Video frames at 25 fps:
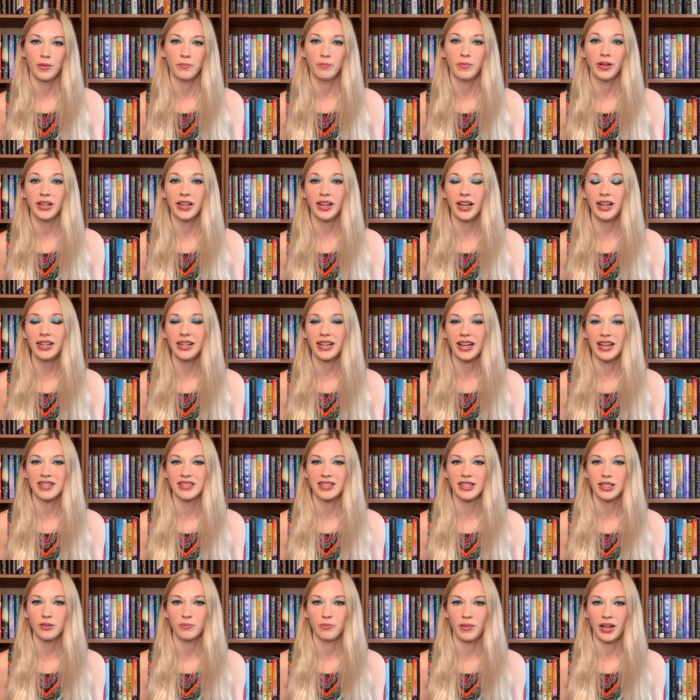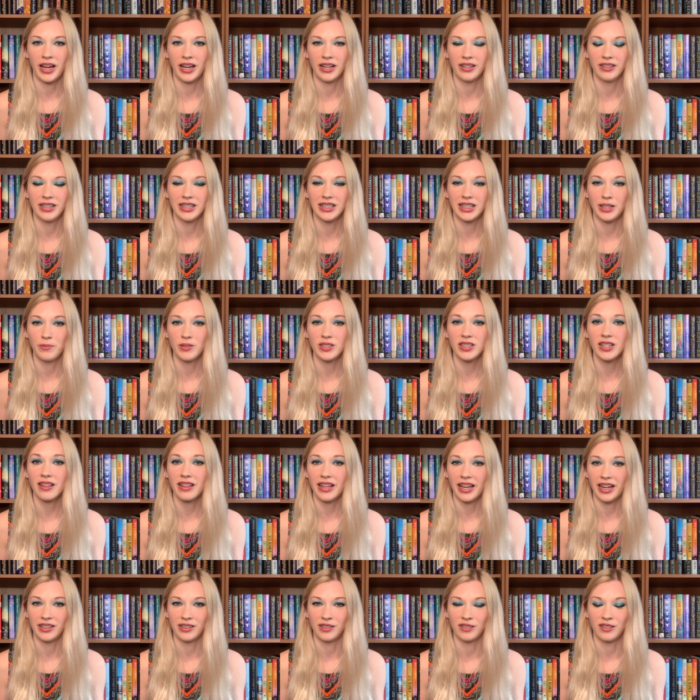But in any case, this man, his name is
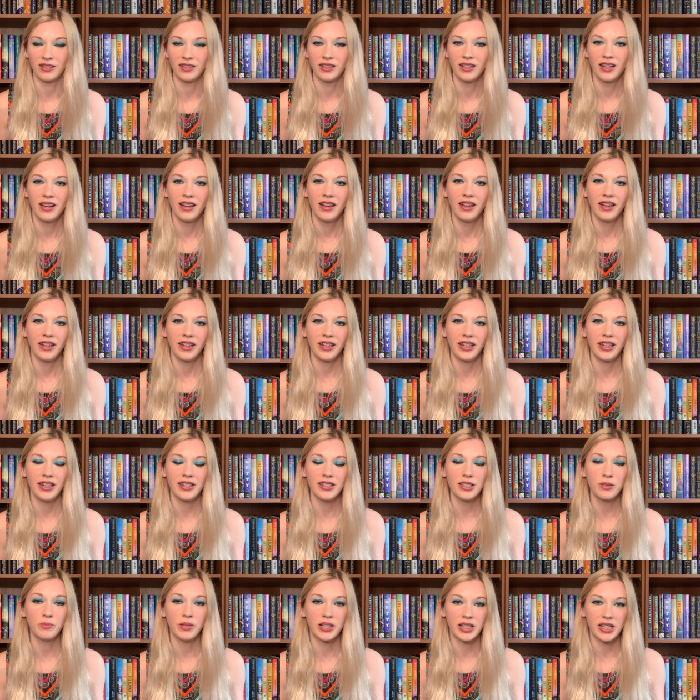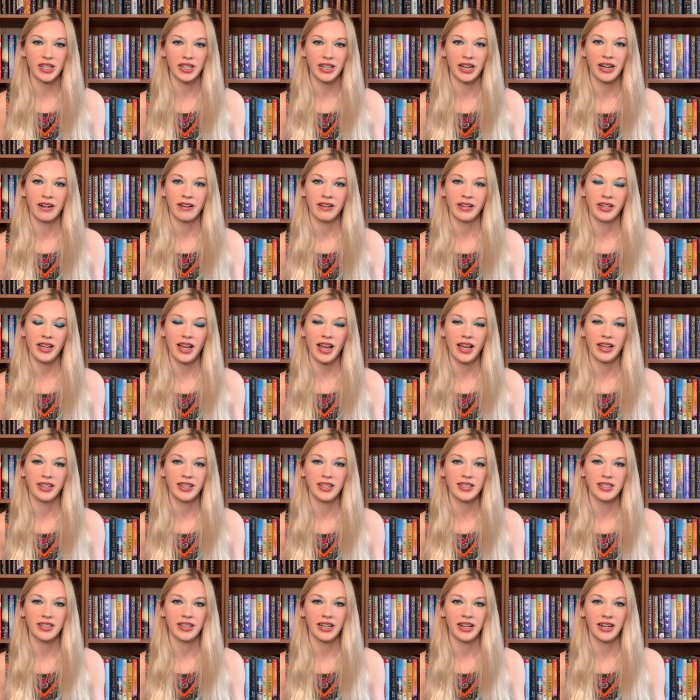Nathaniel, he is a missionary, and
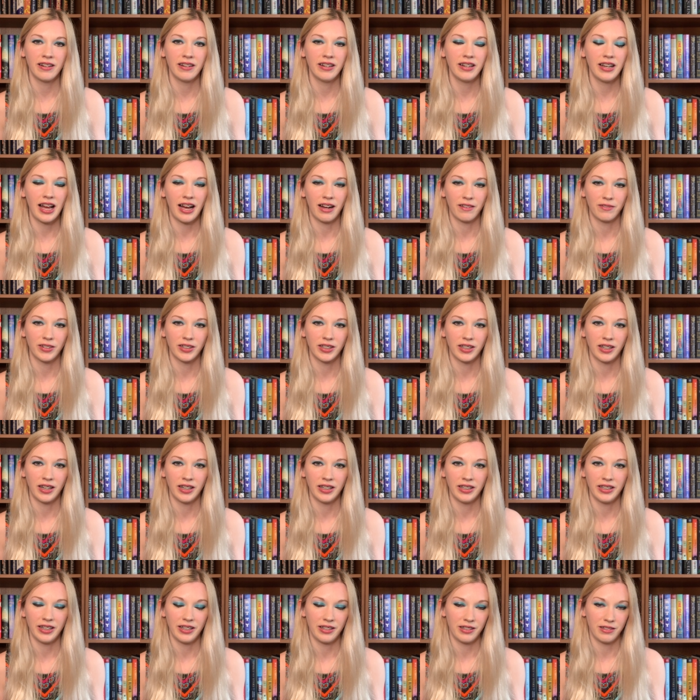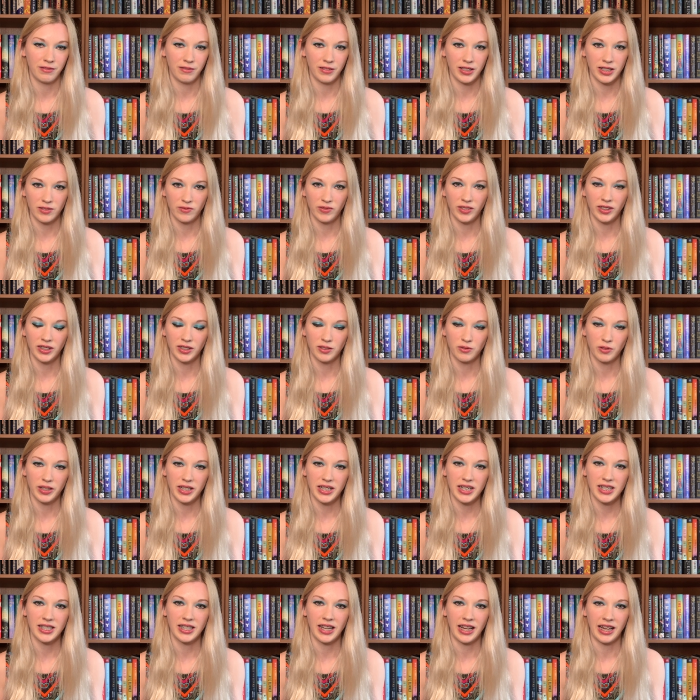he's there in Africa in this village where
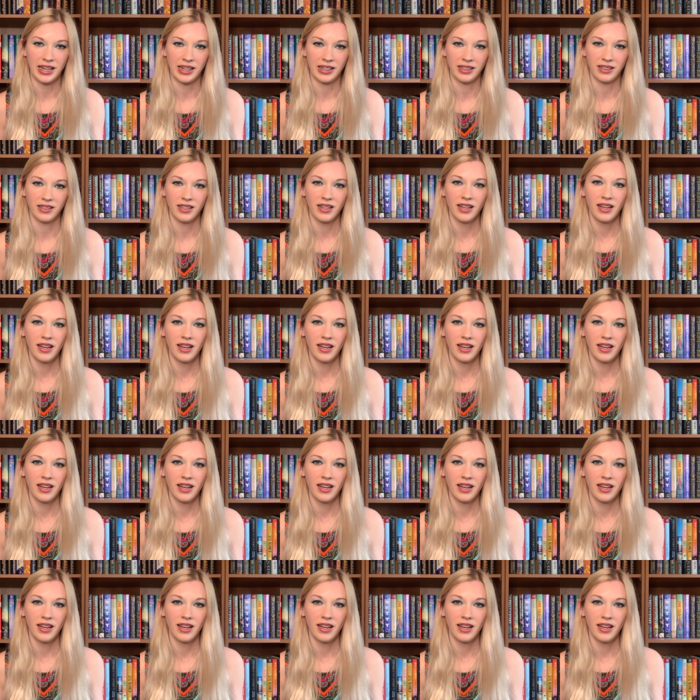he's staying,